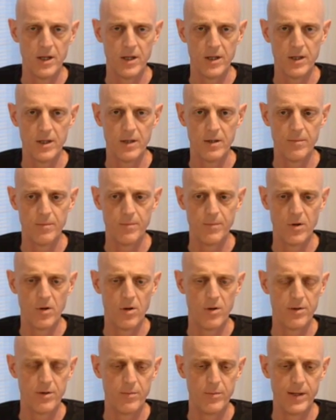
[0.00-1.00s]
Um,
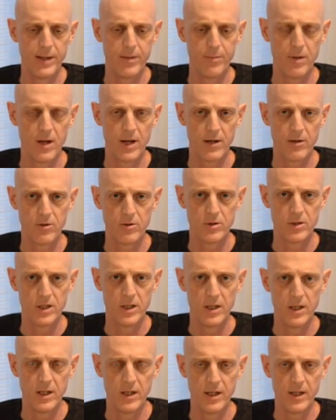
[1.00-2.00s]
all the beta blockers
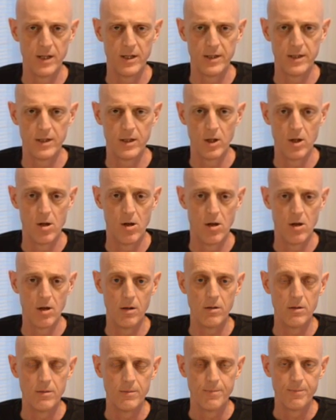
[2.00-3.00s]
end in
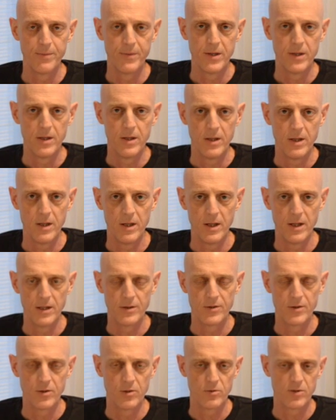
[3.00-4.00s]
lol,
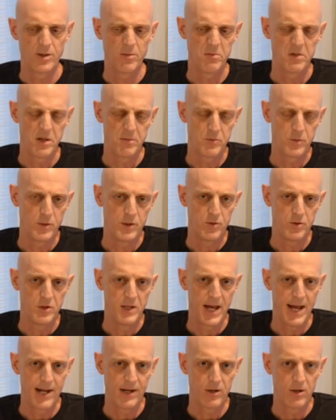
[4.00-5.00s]
and so sometimes we use
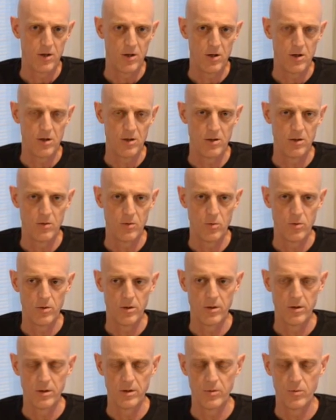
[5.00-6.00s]
nadolol
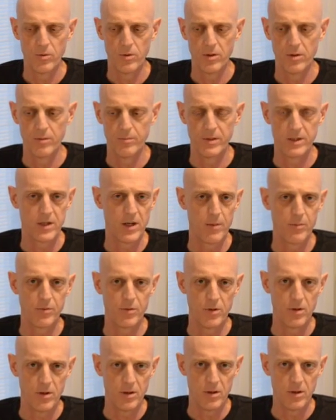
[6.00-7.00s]
or, or
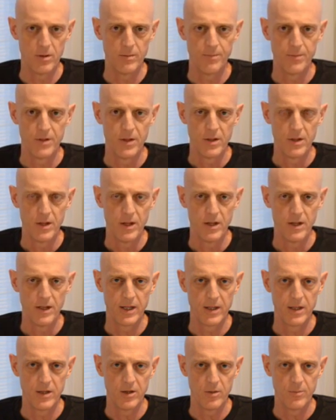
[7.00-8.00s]
metoprolol, and
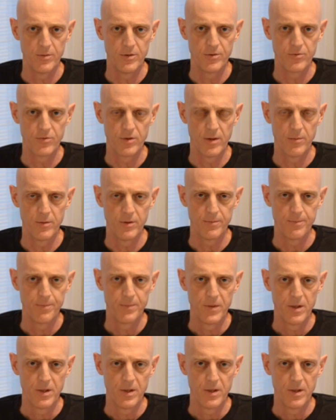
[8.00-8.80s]
it can help the tremor.